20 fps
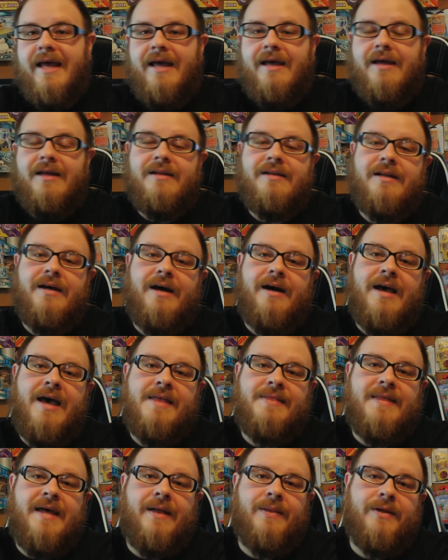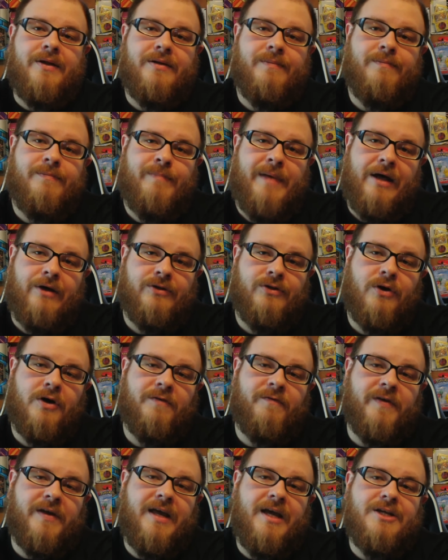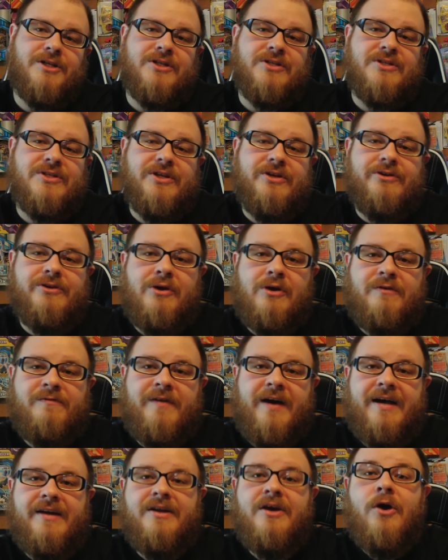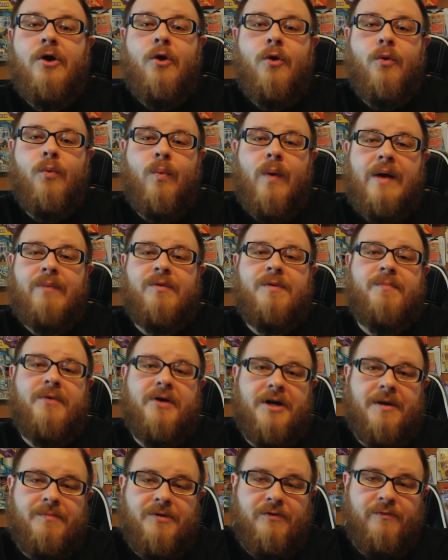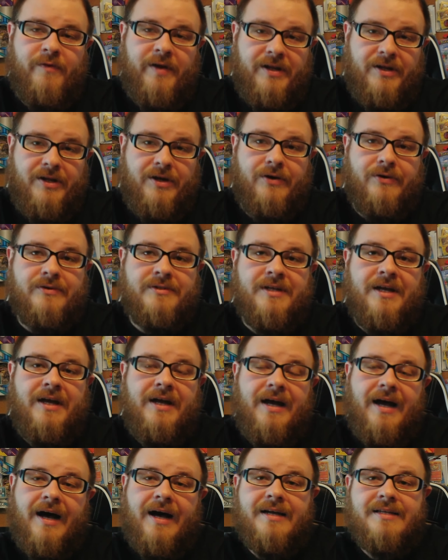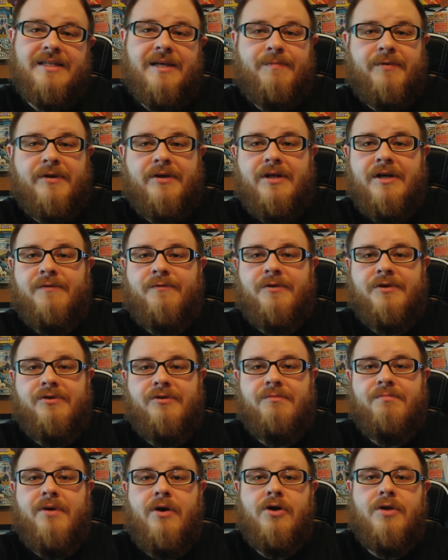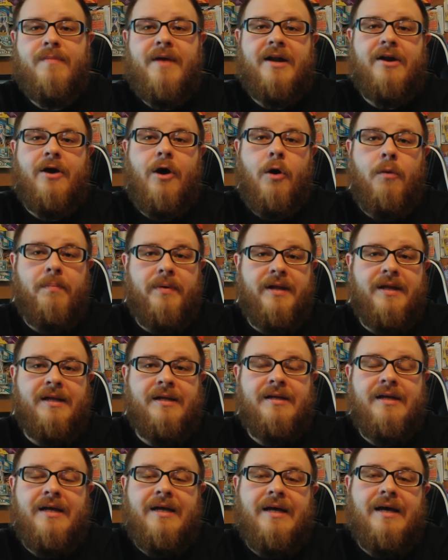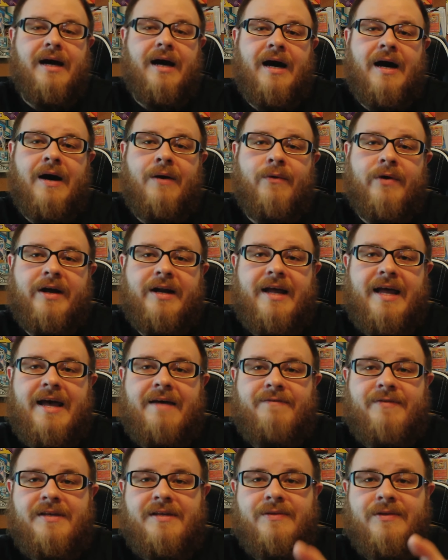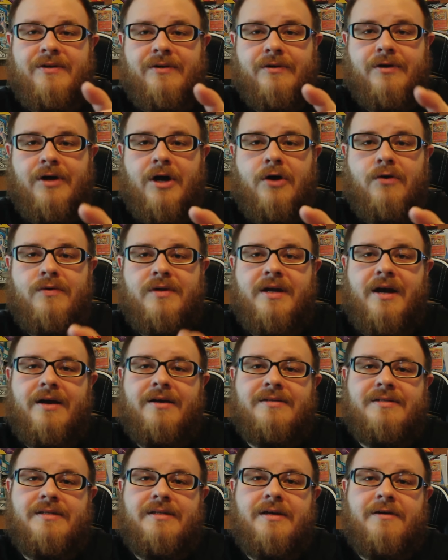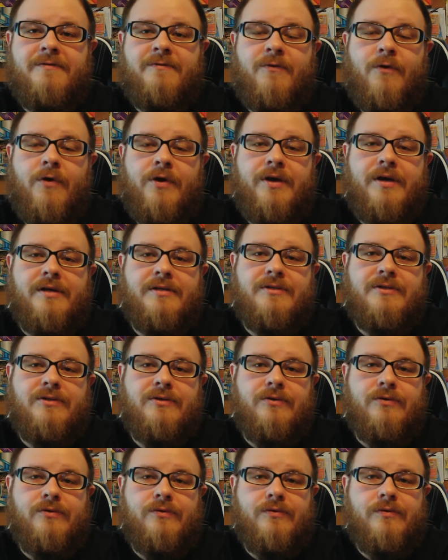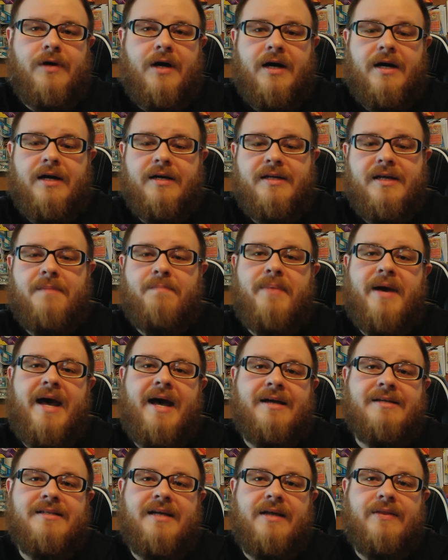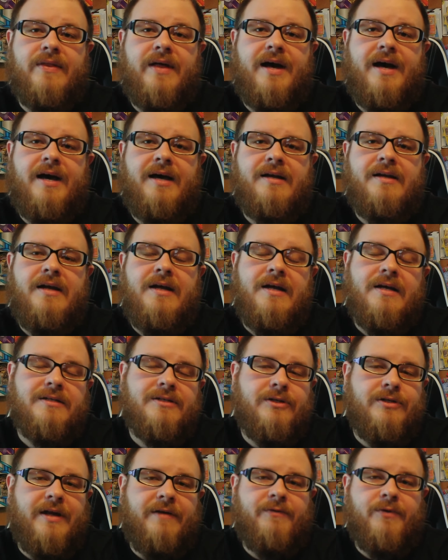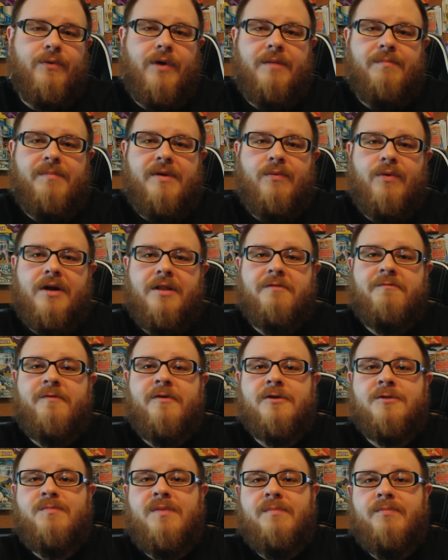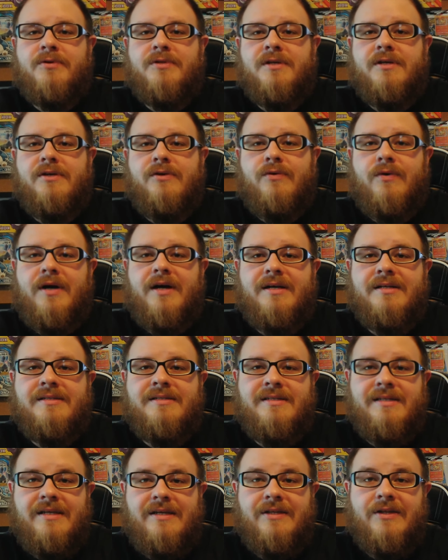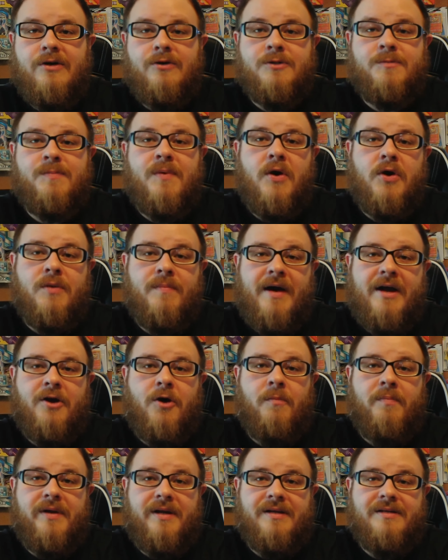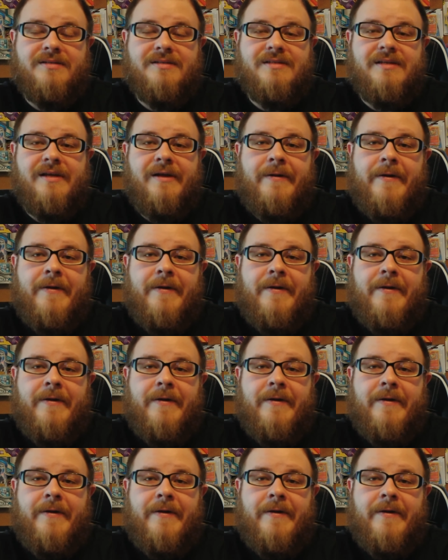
and hit that little bell notification so you're notified when we put up new videos. Typically, if we're doing Pokemon opening, we're going to have the little code cards in there for you to get packs online. So you definitely want to be one of the first people to see those Pokemon openings.